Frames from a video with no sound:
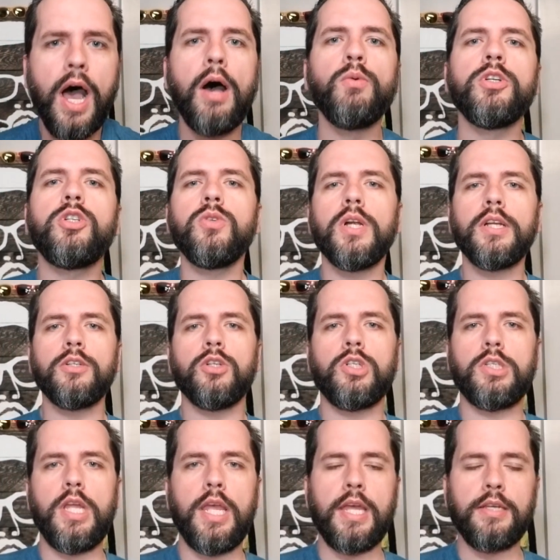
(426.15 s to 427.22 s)
I want you to
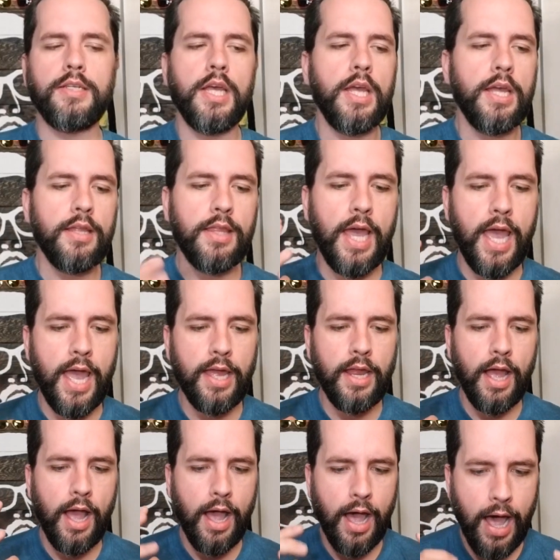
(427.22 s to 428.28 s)
understand that